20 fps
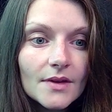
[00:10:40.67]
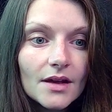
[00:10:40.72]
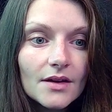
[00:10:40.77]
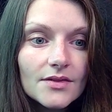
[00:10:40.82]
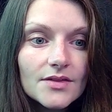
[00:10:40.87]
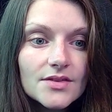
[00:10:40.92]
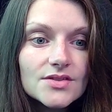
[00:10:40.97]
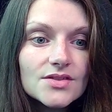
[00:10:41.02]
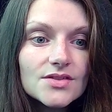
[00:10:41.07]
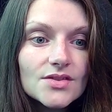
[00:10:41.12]

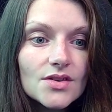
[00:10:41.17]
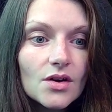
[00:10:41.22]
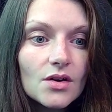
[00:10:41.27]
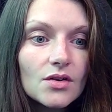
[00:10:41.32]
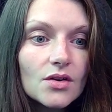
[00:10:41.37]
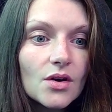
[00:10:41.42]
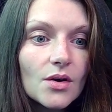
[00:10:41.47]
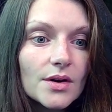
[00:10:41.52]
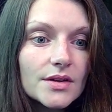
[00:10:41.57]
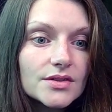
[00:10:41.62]
this is all
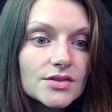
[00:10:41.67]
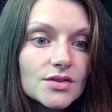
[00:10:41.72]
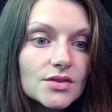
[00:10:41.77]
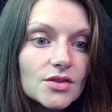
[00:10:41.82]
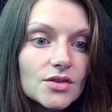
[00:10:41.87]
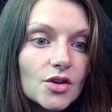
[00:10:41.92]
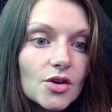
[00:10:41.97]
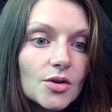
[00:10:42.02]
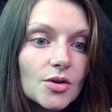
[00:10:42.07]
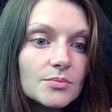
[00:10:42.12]
going to
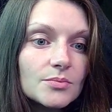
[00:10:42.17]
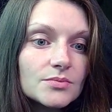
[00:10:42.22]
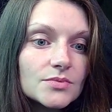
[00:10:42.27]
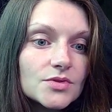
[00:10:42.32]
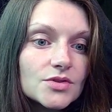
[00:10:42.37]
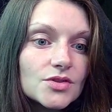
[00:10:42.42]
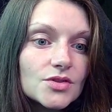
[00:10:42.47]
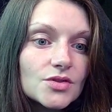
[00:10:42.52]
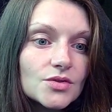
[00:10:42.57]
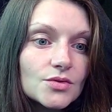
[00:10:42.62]
come
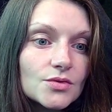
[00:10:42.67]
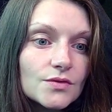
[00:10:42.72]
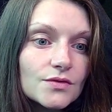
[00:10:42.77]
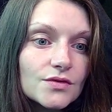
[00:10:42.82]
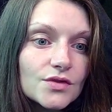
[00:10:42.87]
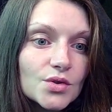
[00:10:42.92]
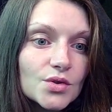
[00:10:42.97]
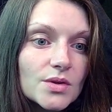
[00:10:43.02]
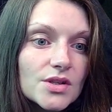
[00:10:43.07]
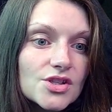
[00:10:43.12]
to
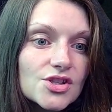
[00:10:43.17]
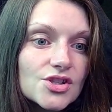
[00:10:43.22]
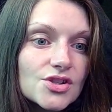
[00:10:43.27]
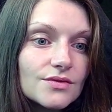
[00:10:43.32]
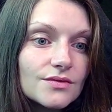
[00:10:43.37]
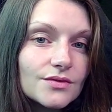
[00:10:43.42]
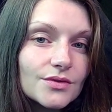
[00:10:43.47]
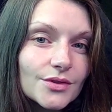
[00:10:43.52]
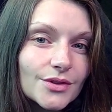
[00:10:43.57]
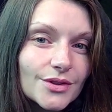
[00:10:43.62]
fruition
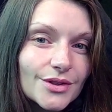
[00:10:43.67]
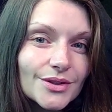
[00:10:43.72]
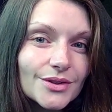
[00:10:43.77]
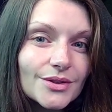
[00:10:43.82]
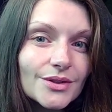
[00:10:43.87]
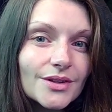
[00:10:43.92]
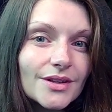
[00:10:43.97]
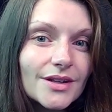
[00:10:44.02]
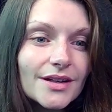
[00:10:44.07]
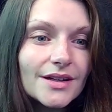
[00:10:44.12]
for you.
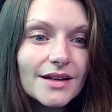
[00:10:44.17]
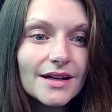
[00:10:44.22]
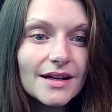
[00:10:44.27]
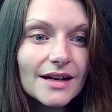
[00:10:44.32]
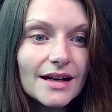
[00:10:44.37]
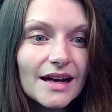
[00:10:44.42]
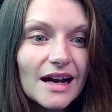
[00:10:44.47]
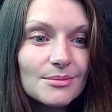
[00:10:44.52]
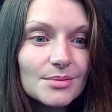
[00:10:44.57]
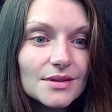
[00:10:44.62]

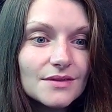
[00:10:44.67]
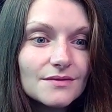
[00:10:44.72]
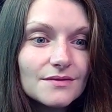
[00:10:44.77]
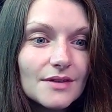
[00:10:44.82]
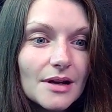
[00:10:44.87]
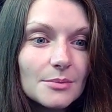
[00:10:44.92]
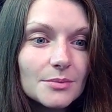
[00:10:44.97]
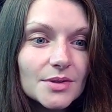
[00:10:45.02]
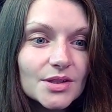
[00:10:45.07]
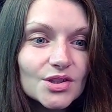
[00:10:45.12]
Happy
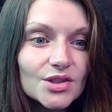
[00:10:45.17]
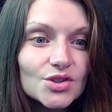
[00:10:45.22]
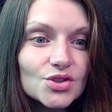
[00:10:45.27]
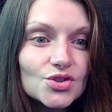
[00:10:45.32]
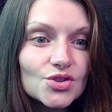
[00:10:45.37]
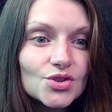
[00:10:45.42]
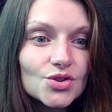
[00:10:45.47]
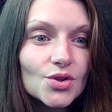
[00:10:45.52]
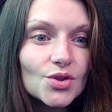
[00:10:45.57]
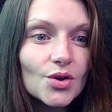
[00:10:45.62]
families,
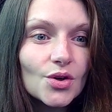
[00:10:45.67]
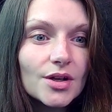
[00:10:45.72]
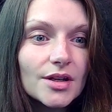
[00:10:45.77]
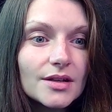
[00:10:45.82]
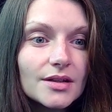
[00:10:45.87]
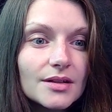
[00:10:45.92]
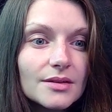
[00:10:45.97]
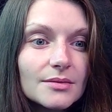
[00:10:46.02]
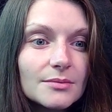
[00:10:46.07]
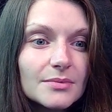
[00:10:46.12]

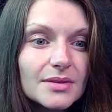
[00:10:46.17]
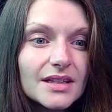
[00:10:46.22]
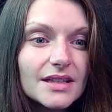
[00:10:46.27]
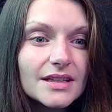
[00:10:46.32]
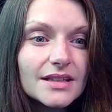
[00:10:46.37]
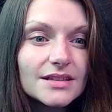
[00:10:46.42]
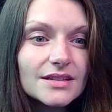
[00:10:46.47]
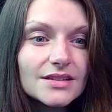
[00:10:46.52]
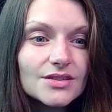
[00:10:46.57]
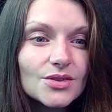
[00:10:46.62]
joy,
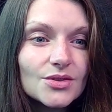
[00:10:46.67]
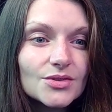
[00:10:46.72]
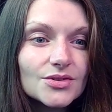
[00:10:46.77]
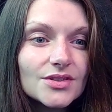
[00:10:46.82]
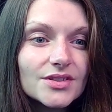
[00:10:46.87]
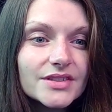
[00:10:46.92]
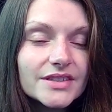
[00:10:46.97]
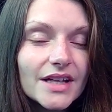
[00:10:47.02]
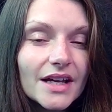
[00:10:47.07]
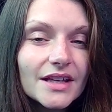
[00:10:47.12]
peace,
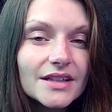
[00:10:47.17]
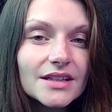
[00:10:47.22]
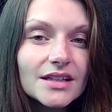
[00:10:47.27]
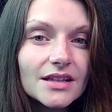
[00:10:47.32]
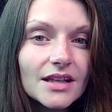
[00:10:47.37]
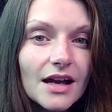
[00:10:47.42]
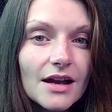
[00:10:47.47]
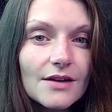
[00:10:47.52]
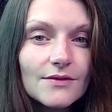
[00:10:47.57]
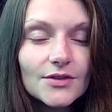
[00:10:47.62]
understanding
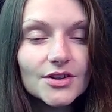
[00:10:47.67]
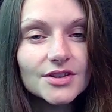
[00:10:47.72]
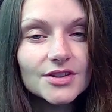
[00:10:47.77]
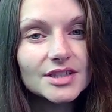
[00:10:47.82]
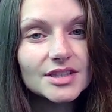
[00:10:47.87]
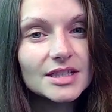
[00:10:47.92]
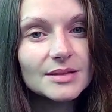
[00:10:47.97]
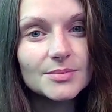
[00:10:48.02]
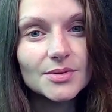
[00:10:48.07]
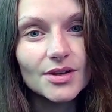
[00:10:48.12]
life on a
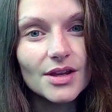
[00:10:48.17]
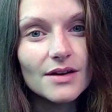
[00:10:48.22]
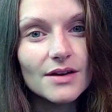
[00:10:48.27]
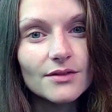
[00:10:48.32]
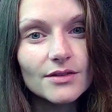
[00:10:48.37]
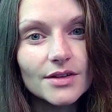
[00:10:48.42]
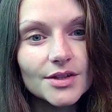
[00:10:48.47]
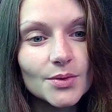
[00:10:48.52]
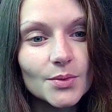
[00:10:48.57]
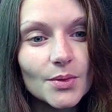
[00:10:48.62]
deeper
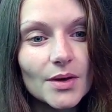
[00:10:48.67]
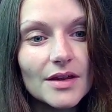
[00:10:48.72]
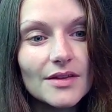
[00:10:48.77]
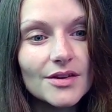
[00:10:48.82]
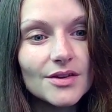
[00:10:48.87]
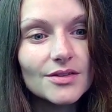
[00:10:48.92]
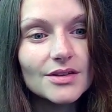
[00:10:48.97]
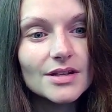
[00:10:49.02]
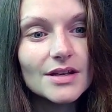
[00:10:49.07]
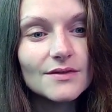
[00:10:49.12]
level in a way that
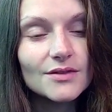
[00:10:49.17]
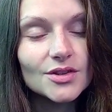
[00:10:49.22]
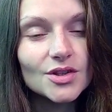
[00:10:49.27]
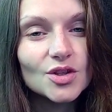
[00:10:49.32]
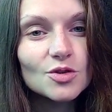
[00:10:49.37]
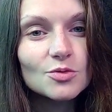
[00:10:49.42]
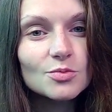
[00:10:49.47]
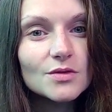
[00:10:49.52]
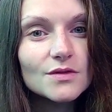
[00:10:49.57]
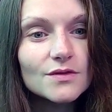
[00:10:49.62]
you never
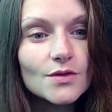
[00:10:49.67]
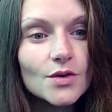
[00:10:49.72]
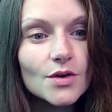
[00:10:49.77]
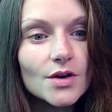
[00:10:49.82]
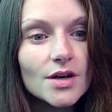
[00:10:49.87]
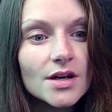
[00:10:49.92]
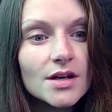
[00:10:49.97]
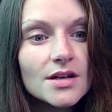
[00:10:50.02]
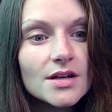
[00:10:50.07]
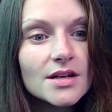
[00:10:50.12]
knew
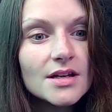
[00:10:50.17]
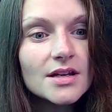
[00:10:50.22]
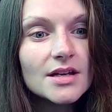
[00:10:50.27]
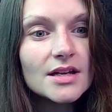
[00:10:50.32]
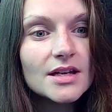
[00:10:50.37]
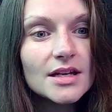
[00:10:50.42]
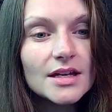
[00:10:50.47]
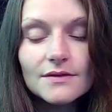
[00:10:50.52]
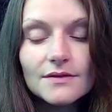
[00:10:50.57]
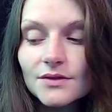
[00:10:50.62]
before.
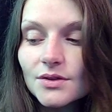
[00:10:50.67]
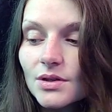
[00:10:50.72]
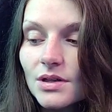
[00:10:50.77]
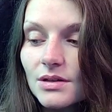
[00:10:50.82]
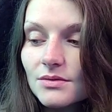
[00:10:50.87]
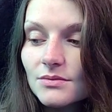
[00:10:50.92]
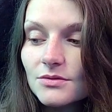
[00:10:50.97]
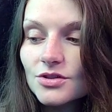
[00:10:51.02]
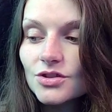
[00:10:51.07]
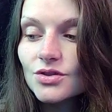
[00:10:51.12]
If you
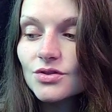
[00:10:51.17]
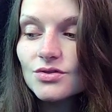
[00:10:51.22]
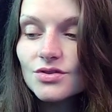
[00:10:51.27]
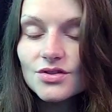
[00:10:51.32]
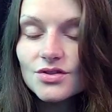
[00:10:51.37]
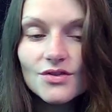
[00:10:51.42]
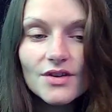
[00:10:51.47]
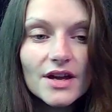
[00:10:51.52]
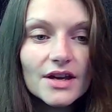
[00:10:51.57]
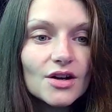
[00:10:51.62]
can choose
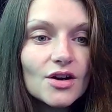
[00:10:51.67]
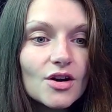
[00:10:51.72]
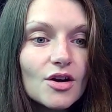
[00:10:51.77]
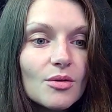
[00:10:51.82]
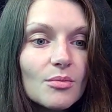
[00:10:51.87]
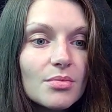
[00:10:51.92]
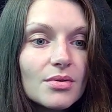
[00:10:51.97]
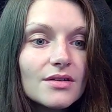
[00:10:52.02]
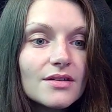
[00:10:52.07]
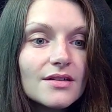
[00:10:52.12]
the right
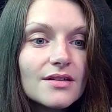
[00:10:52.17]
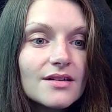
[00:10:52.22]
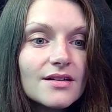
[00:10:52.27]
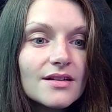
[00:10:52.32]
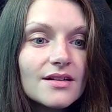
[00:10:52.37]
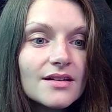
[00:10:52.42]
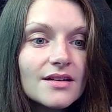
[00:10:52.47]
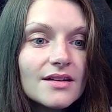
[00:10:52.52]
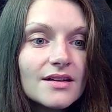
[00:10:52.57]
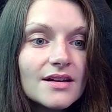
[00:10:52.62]
cup.
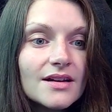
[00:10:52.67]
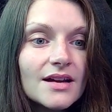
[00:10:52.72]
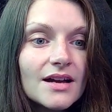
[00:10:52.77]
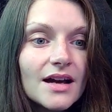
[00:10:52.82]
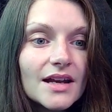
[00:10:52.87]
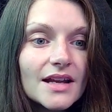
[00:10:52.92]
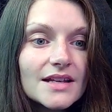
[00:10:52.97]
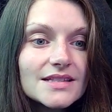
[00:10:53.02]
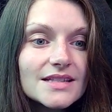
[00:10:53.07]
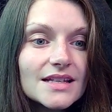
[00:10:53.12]

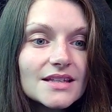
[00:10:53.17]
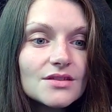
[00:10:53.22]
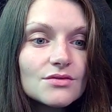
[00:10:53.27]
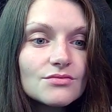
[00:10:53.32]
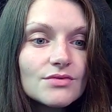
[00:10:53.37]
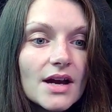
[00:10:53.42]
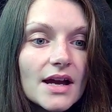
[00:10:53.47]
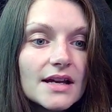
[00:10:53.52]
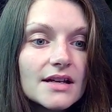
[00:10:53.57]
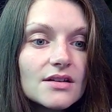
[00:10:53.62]
And I say the
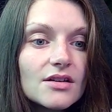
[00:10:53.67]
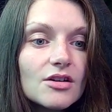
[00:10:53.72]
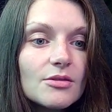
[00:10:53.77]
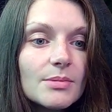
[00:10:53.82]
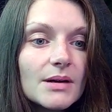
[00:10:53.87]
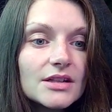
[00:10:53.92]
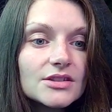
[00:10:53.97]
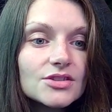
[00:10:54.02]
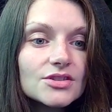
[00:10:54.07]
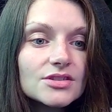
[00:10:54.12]
right cup,
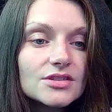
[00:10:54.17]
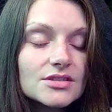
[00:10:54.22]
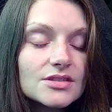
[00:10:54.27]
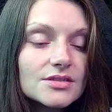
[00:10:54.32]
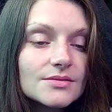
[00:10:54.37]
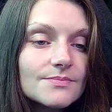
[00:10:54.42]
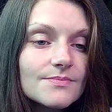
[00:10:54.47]
I just